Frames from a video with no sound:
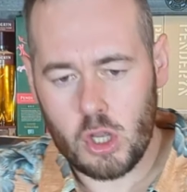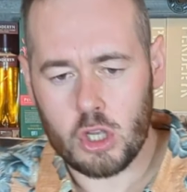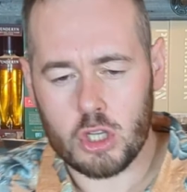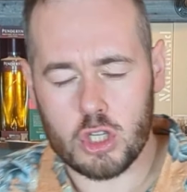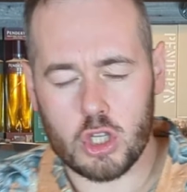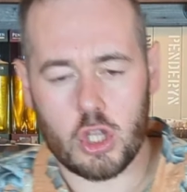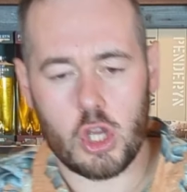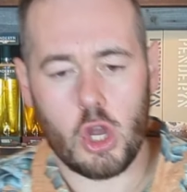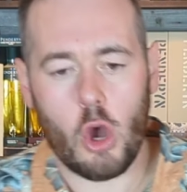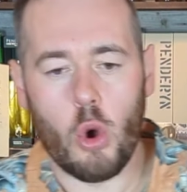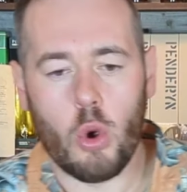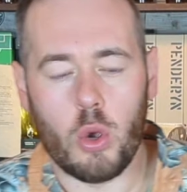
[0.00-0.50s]

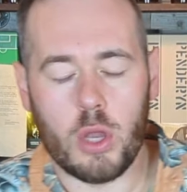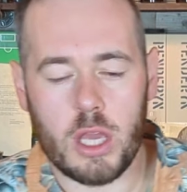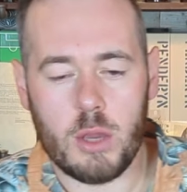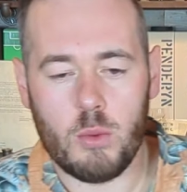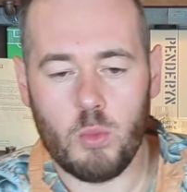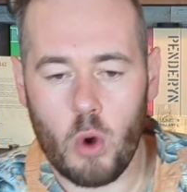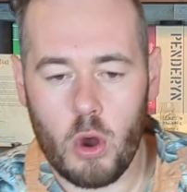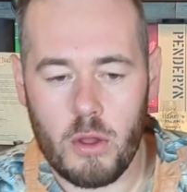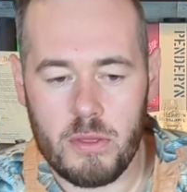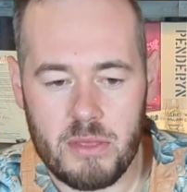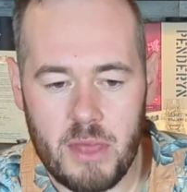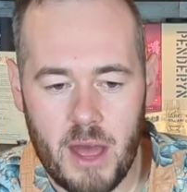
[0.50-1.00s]
So the oaky
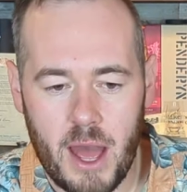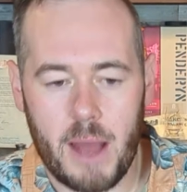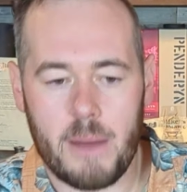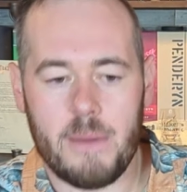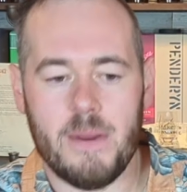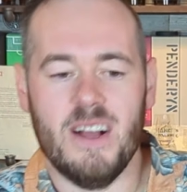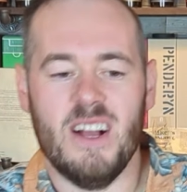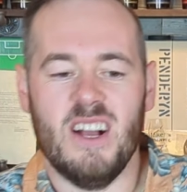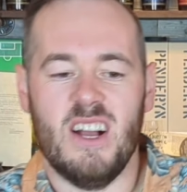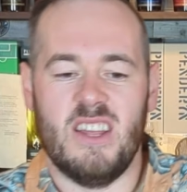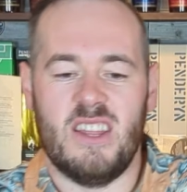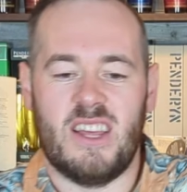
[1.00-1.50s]
wood there,
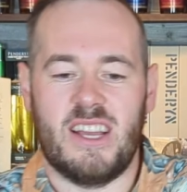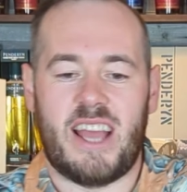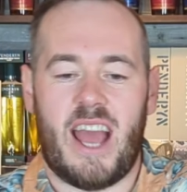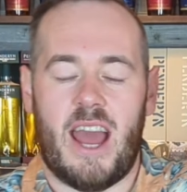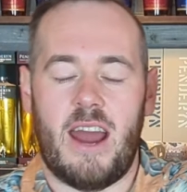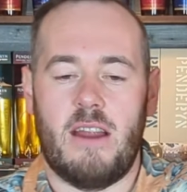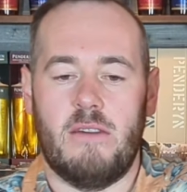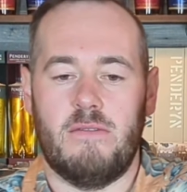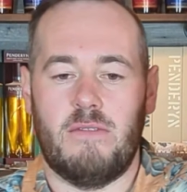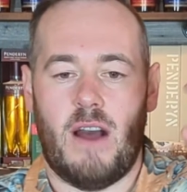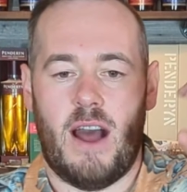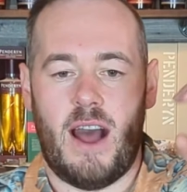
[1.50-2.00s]
the
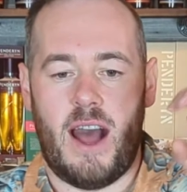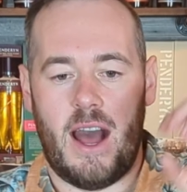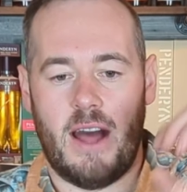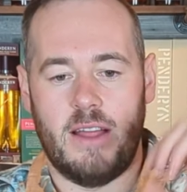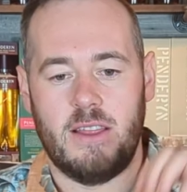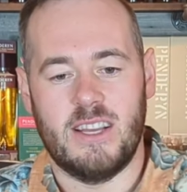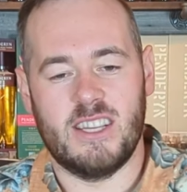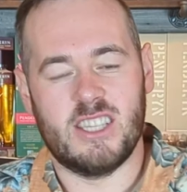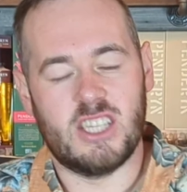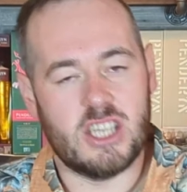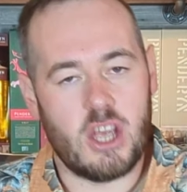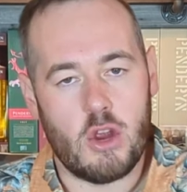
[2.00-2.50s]
kind of uh,
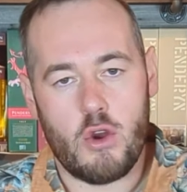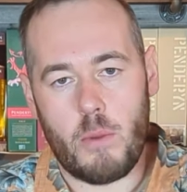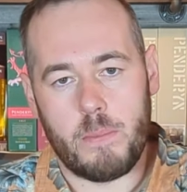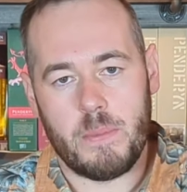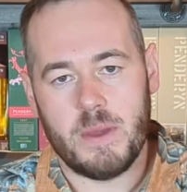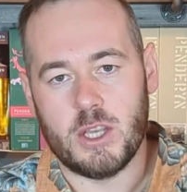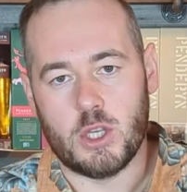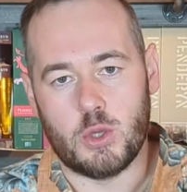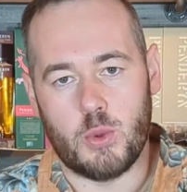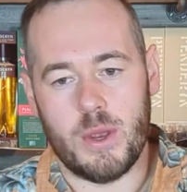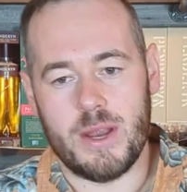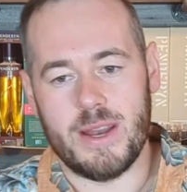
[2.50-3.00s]
the
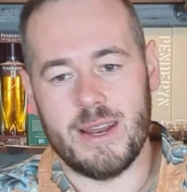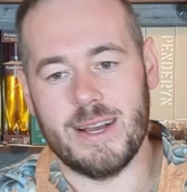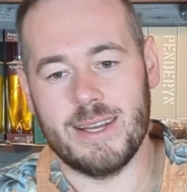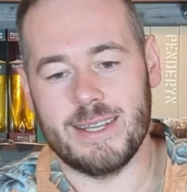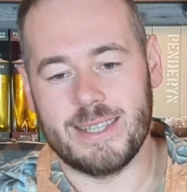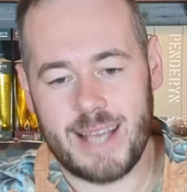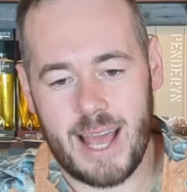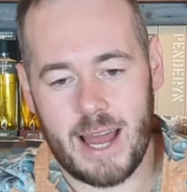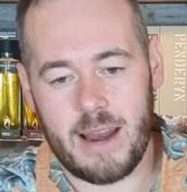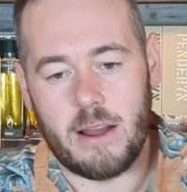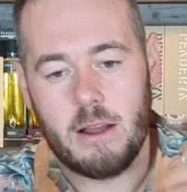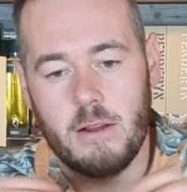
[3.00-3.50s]
syrupy sweetness
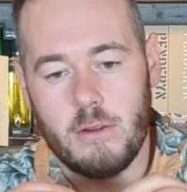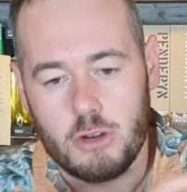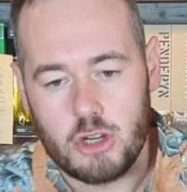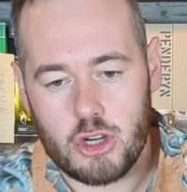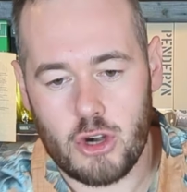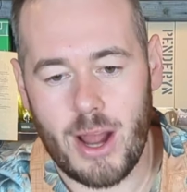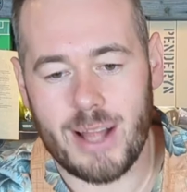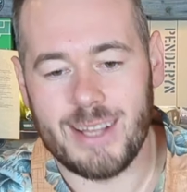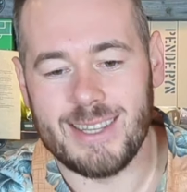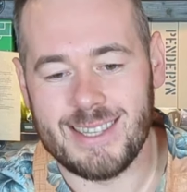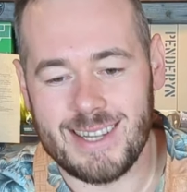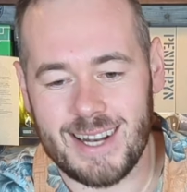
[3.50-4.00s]
kind of
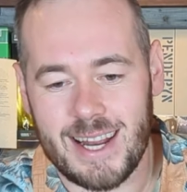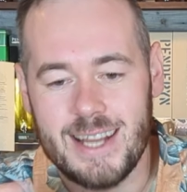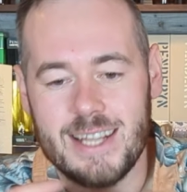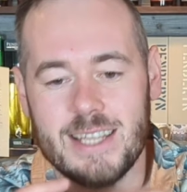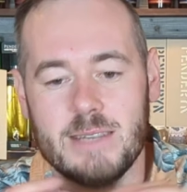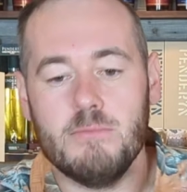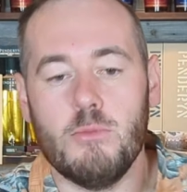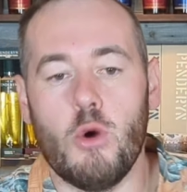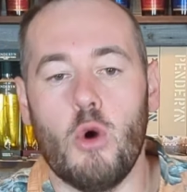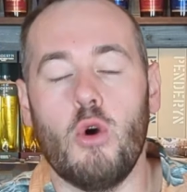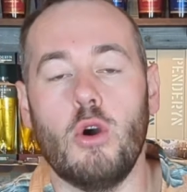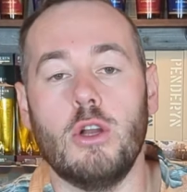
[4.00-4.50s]

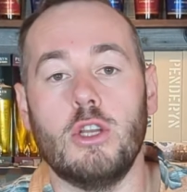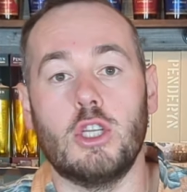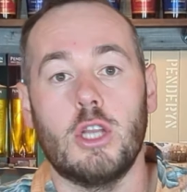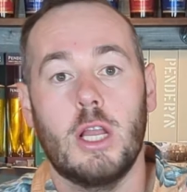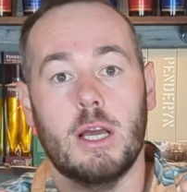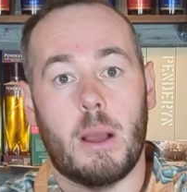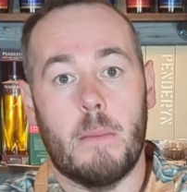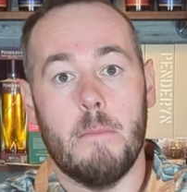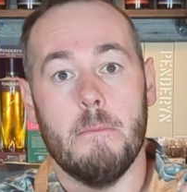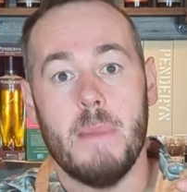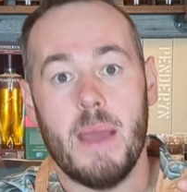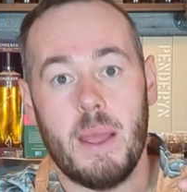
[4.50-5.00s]
translates more into
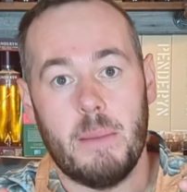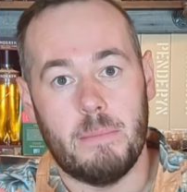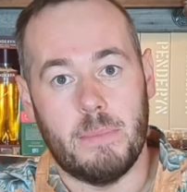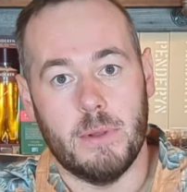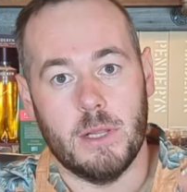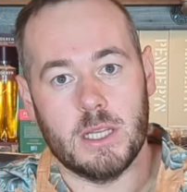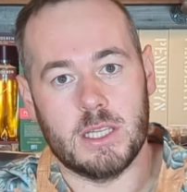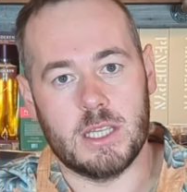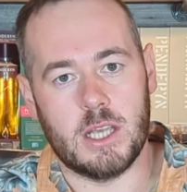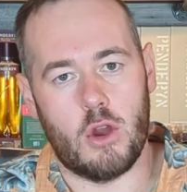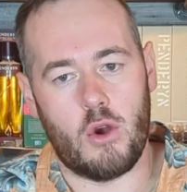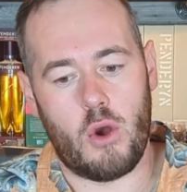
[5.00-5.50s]
like a
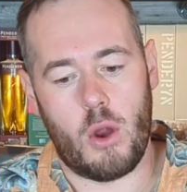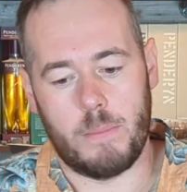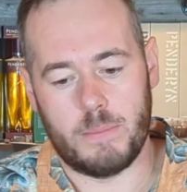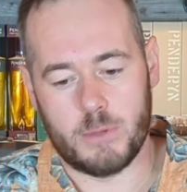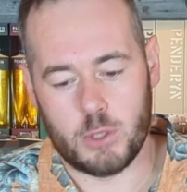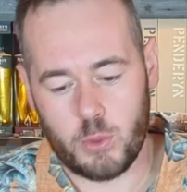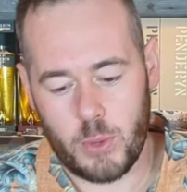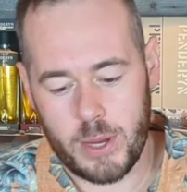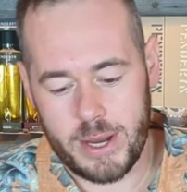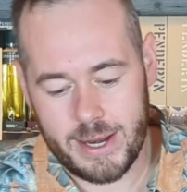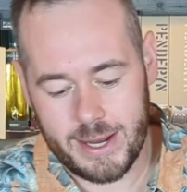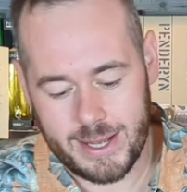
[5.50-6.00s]
maple syrup
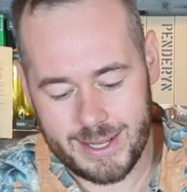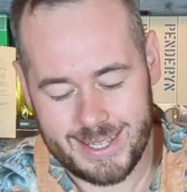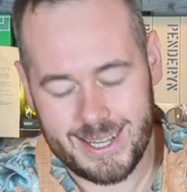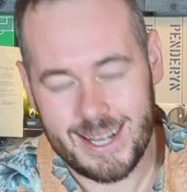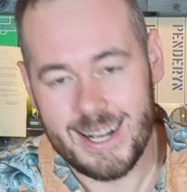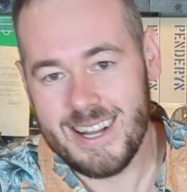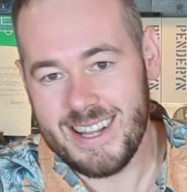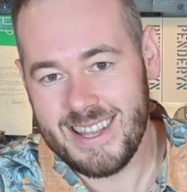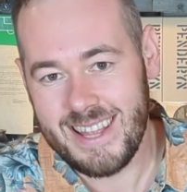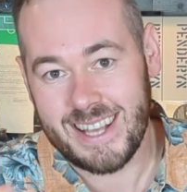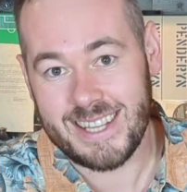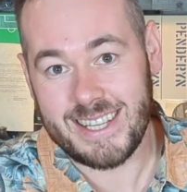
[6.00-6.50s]
sweetness.
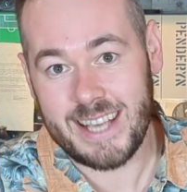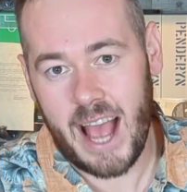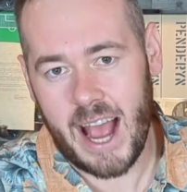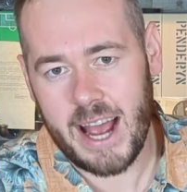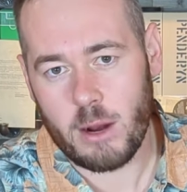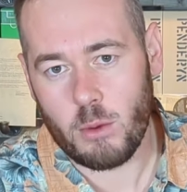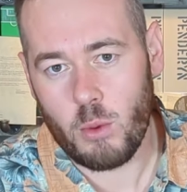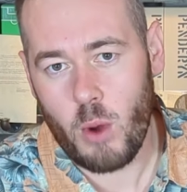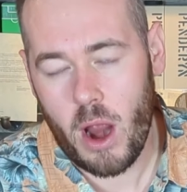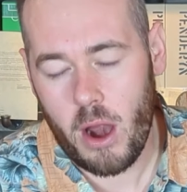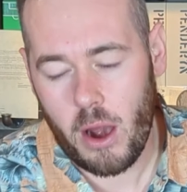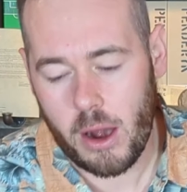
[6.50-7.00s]
That's
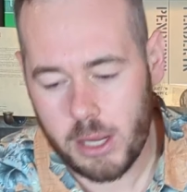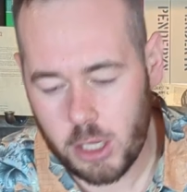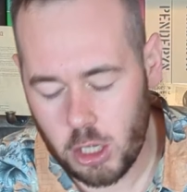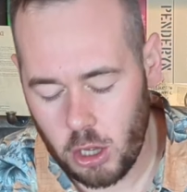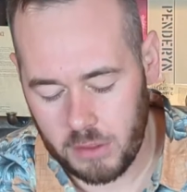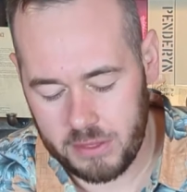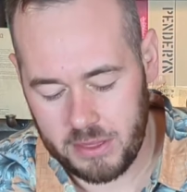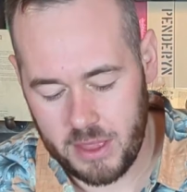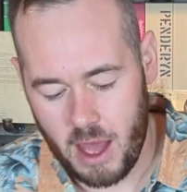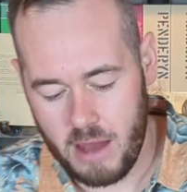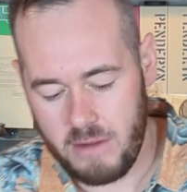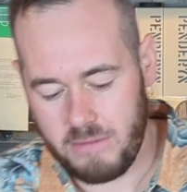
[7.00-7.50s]
kind of where I
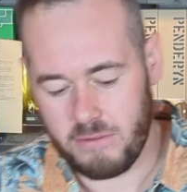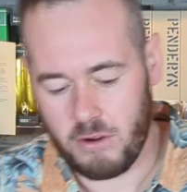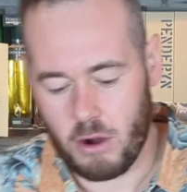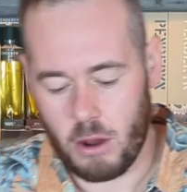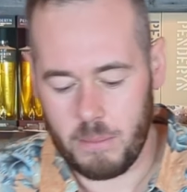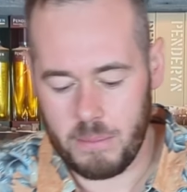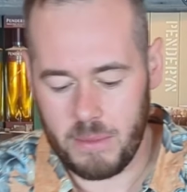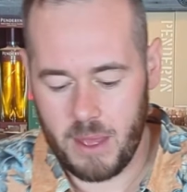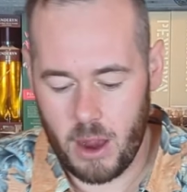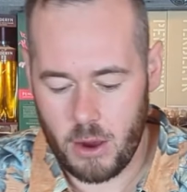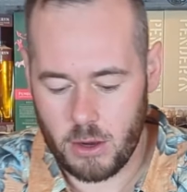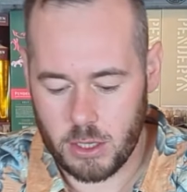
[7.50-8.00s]
got that
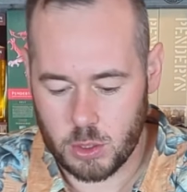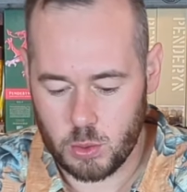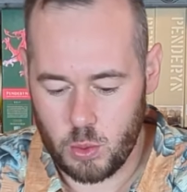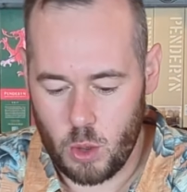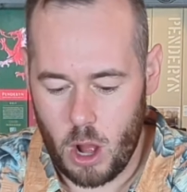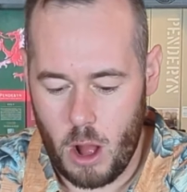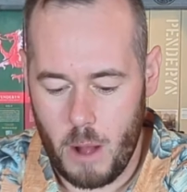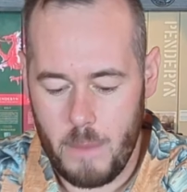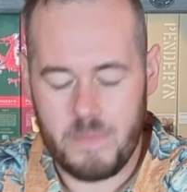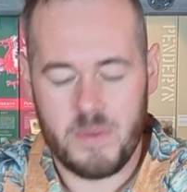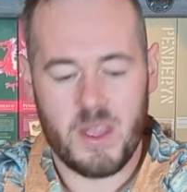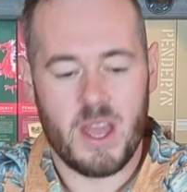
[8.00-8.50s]
from there as
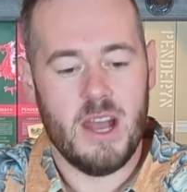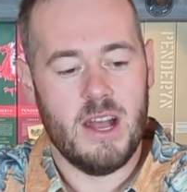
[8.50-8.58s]
well.